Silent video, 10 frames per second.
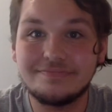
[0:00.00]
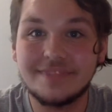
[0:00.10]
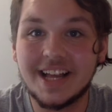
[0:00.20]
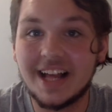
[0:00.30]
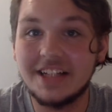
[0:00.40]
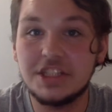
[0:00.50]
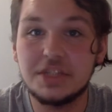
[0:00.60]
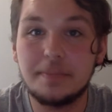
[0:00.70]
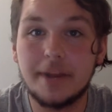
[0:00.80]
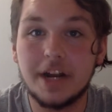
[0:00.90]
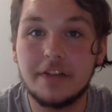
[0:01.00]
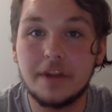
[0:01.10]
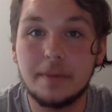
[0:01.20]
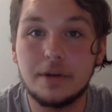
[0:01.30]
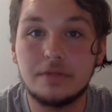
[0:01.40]
They kind of just buried
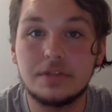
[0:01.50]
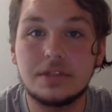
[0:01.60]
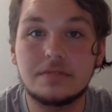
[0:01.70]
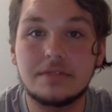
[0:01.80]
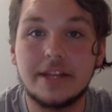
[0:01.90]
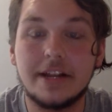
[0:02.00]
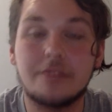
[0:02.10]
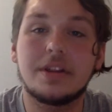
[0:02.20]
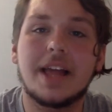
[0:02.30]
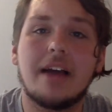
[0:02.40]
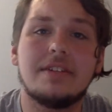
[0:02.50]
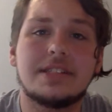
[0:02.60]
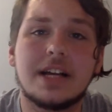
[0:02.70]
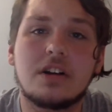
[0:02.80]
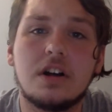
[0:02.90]
their bones. They didn't really have a
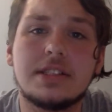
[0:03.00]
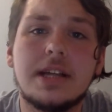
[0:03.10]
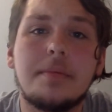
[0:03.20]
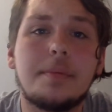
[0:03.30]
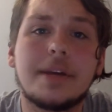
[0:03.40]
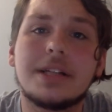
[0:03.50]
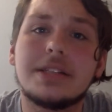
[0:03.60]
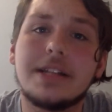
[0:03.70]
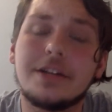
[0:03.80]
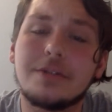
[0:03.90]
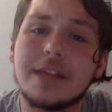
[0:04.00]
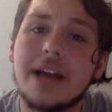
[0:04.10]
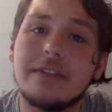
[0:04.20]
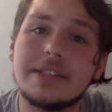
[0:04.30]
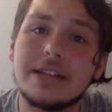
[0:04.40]
set concept because they didn't really
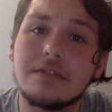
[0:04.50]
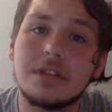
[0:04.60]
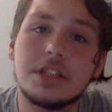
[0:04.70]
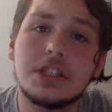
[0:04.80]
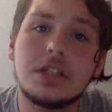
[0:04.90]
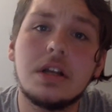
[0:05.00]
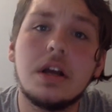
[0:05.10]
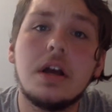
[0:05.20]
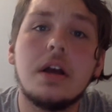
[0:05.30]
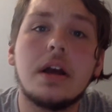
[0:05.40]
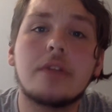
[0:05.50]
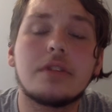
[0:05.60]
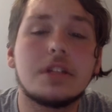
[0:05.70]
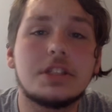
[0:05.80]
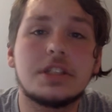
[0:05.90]
have a set religion, and
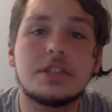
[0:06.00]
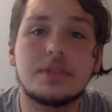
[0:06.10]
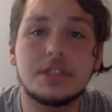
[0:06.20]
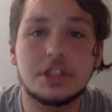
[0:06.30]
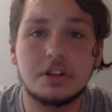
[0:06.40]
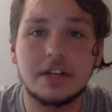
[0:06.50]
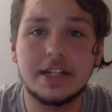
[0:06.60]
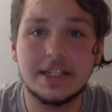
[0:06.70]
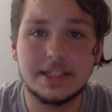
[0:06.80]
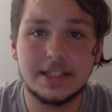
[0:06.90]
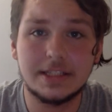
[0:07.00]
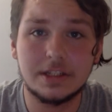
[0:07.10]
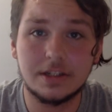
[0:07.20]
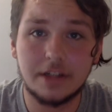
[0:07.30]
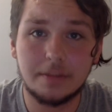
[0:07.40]
religion is what generally dictates
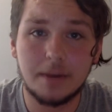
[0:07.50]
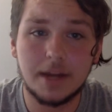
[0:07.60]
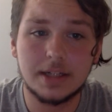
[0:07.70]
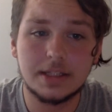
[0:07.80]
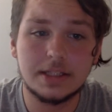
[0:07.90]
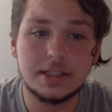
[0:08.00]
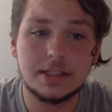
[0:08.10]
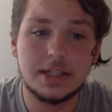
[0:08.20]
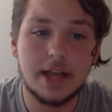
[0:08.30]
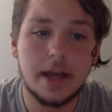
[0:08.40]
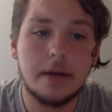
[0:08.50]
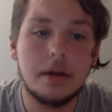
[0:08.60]
our death practices today.